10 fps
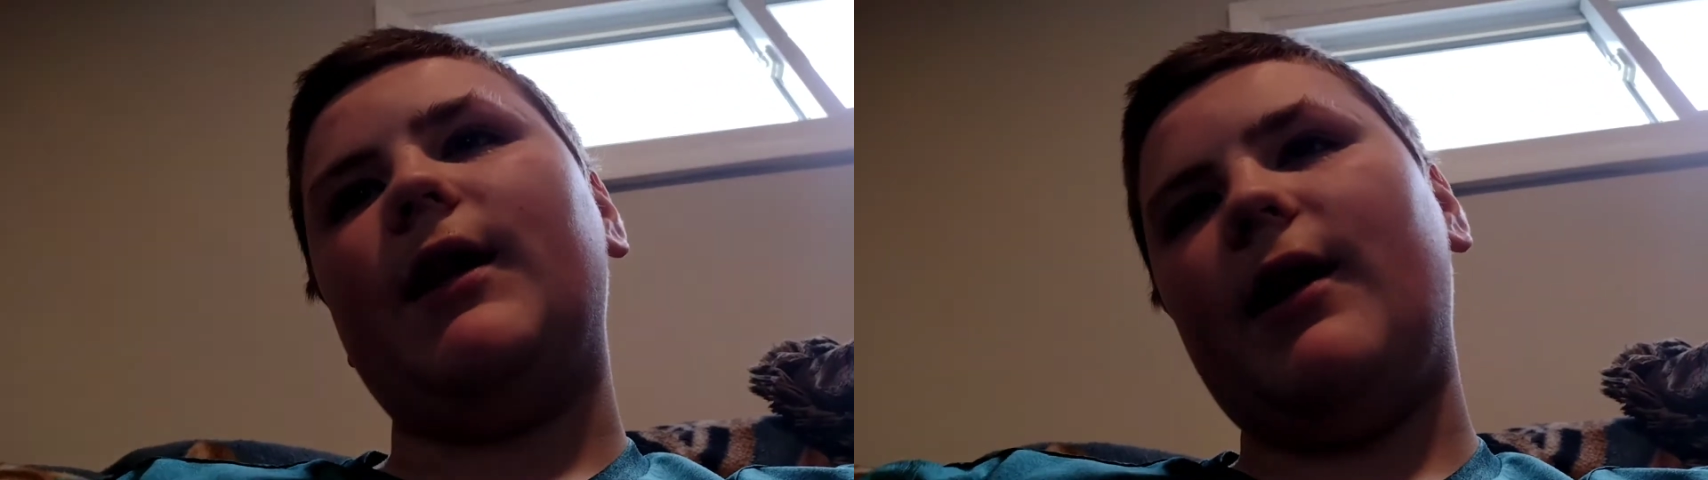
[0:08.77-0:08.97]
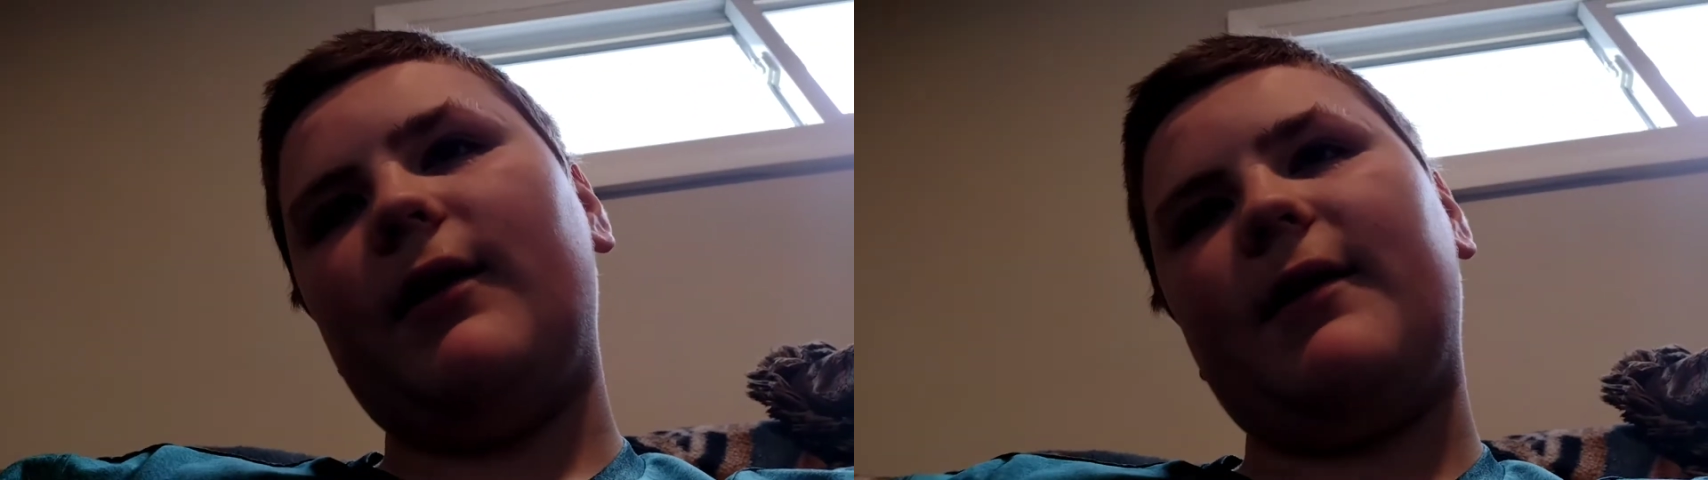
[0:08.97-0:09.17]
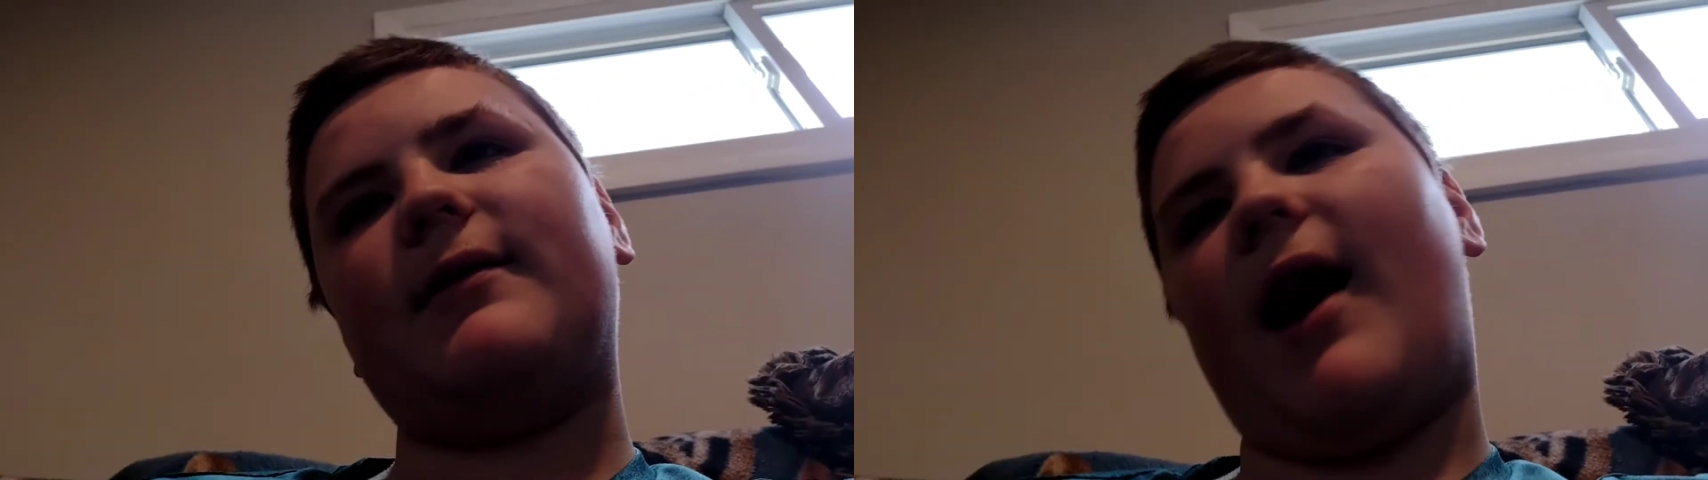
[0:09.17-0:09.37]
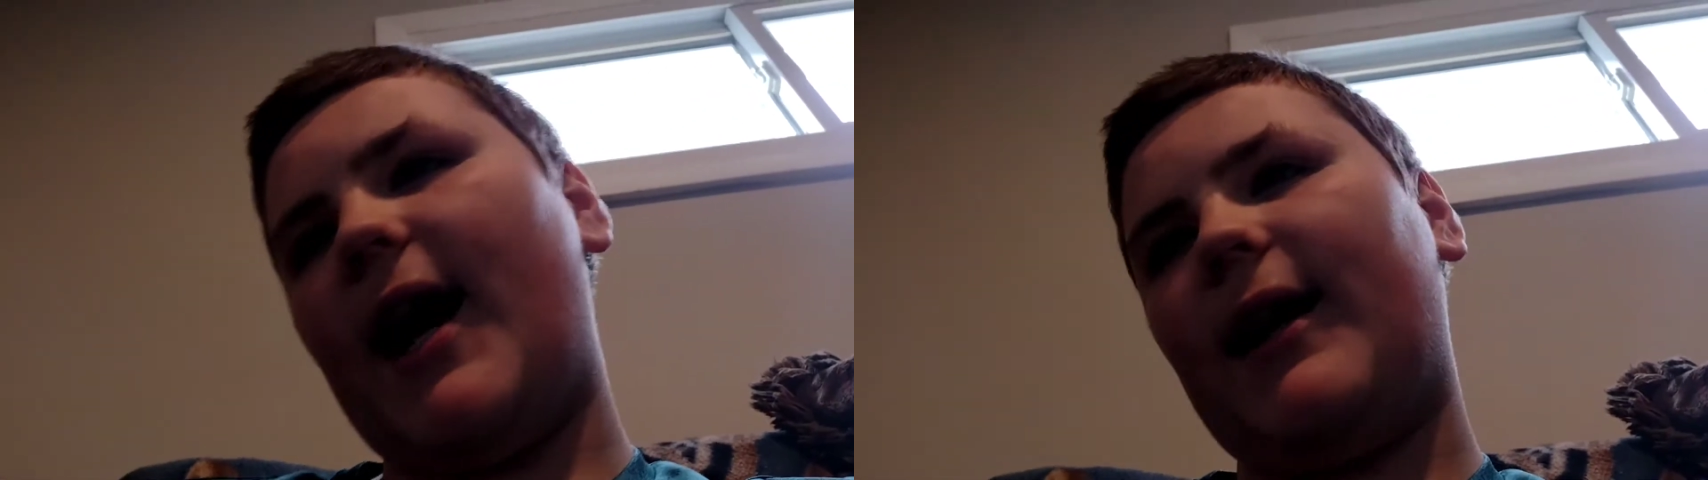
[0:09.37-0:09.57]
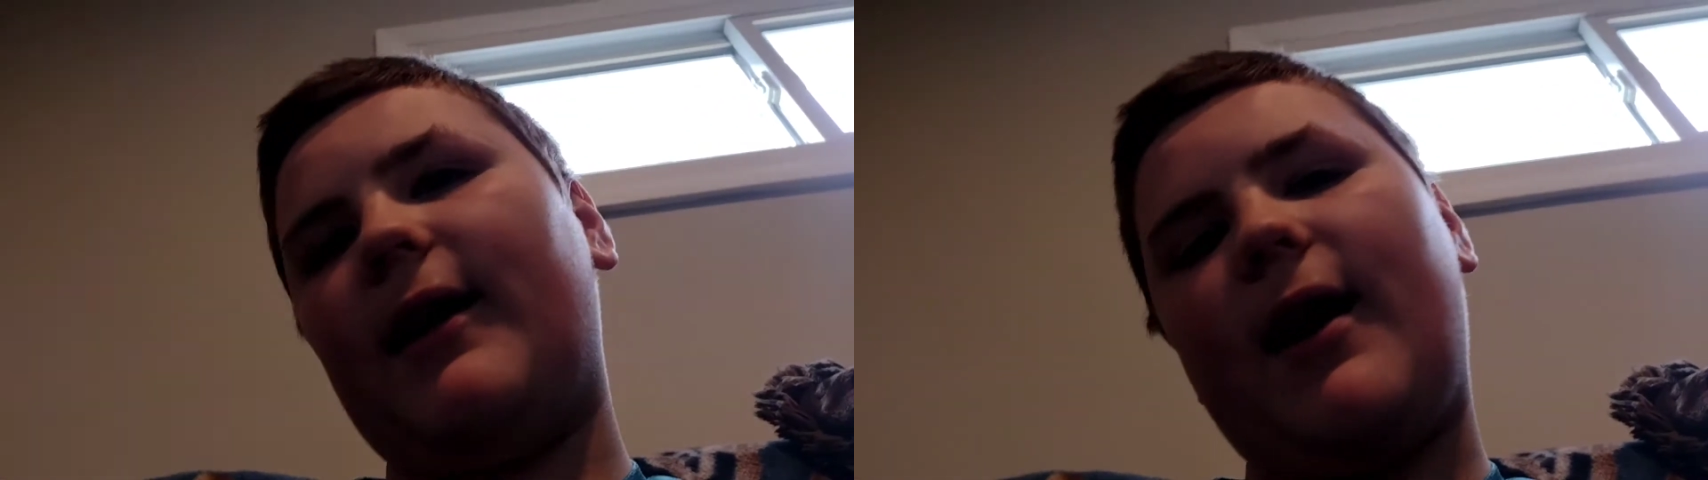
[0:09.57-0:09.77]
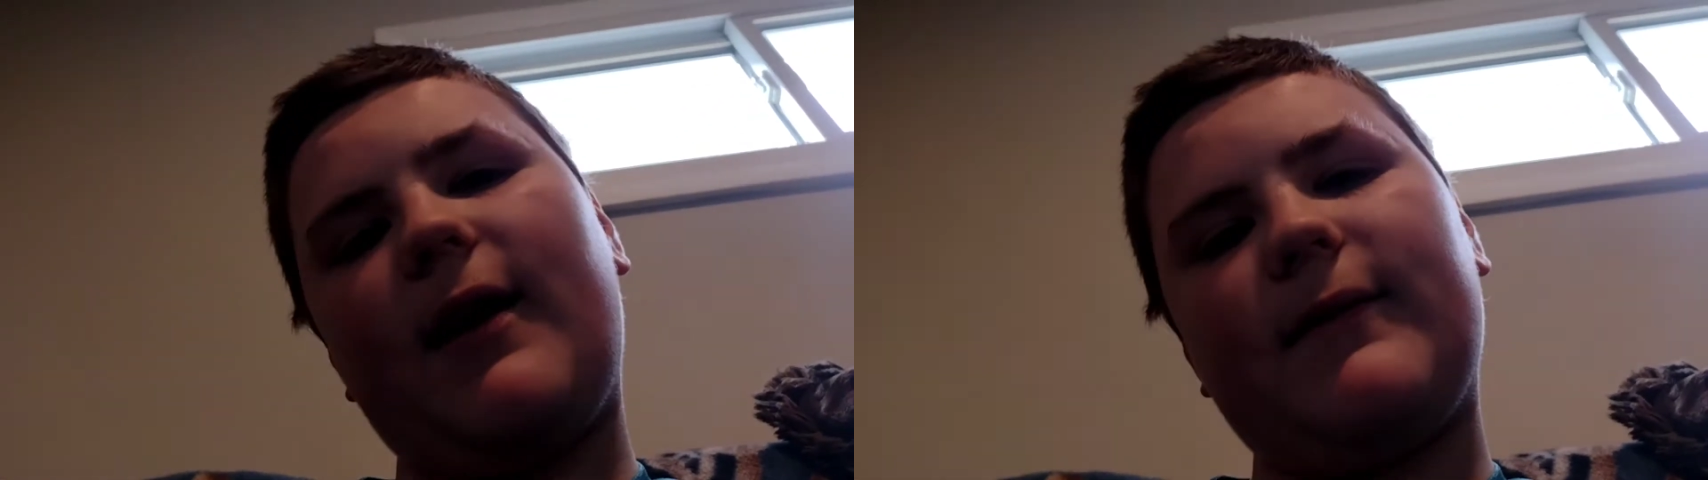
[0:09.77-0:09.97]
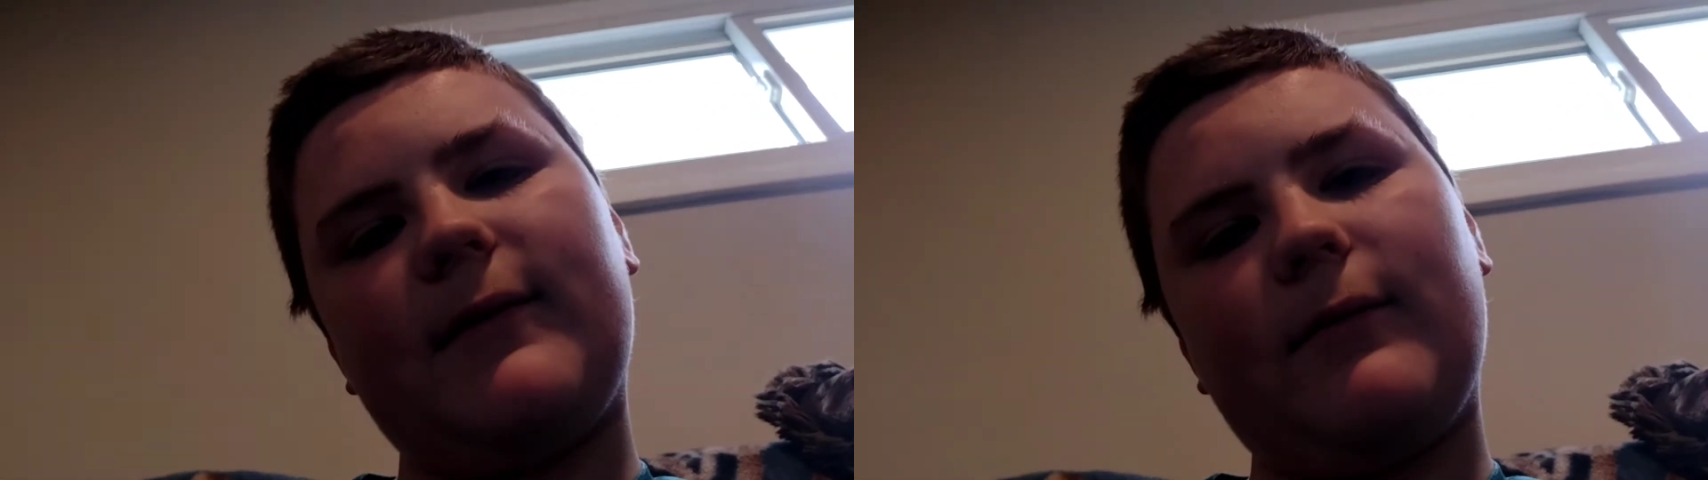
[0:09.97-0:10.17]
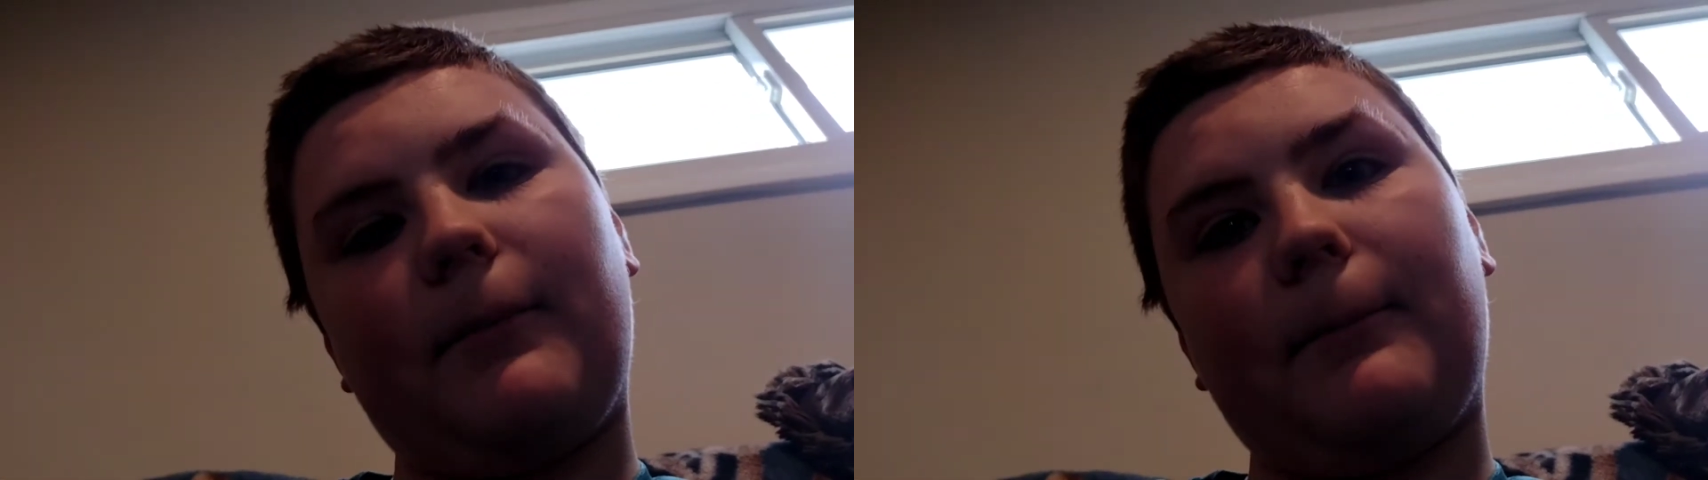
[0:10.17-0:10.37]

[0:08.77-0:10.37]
and a tiny ass.